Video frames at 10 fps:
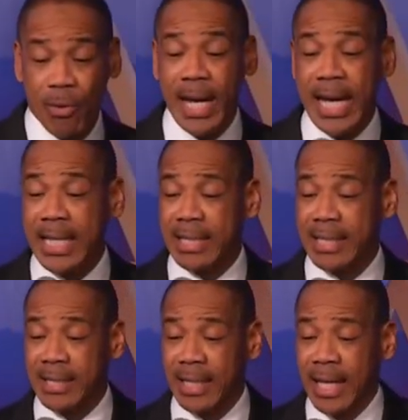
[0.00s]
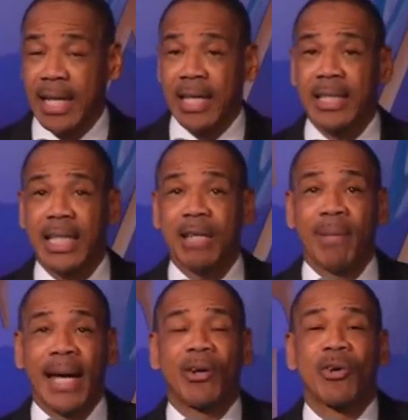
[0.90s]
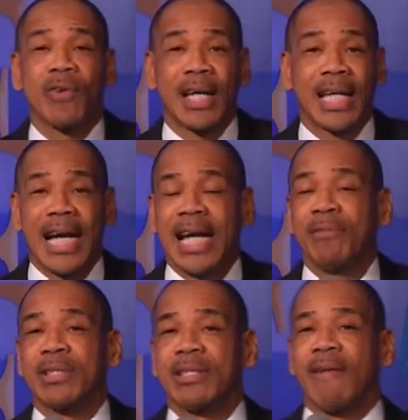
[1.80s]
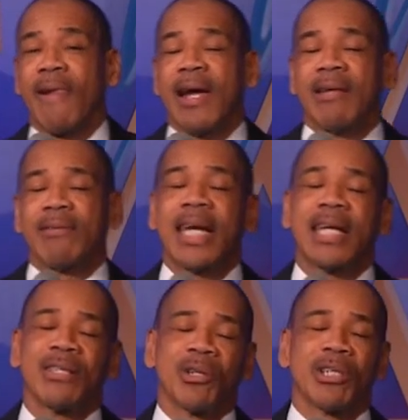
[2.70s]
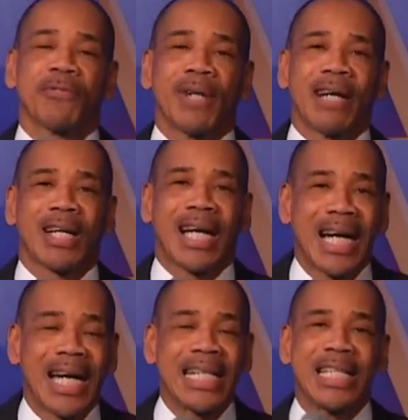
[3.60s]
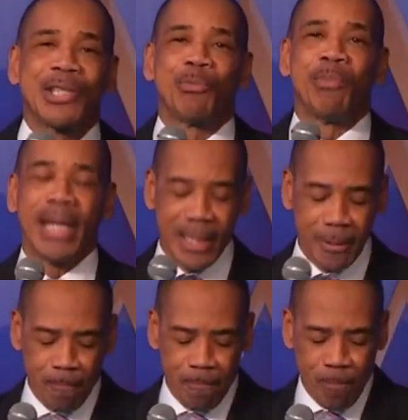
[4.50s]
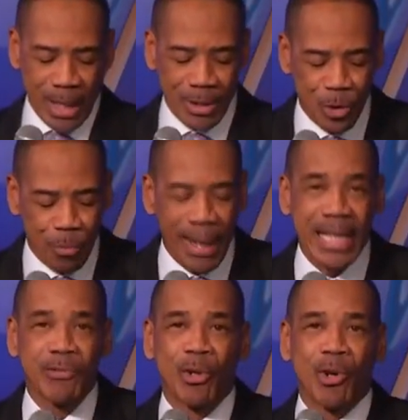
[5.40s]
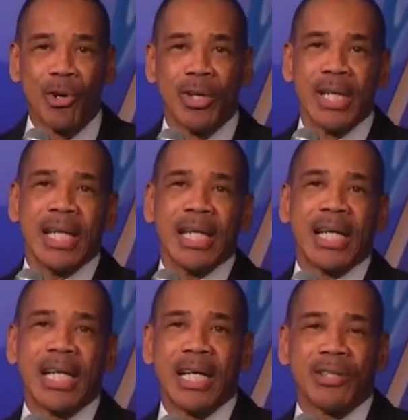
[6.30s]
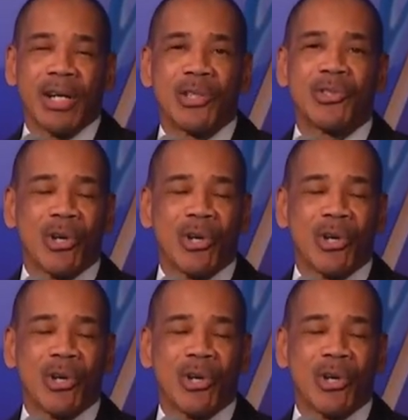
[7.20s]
and praying and just looking back over our lives and thanking the Lord for how kind he has been in spite of it all. Her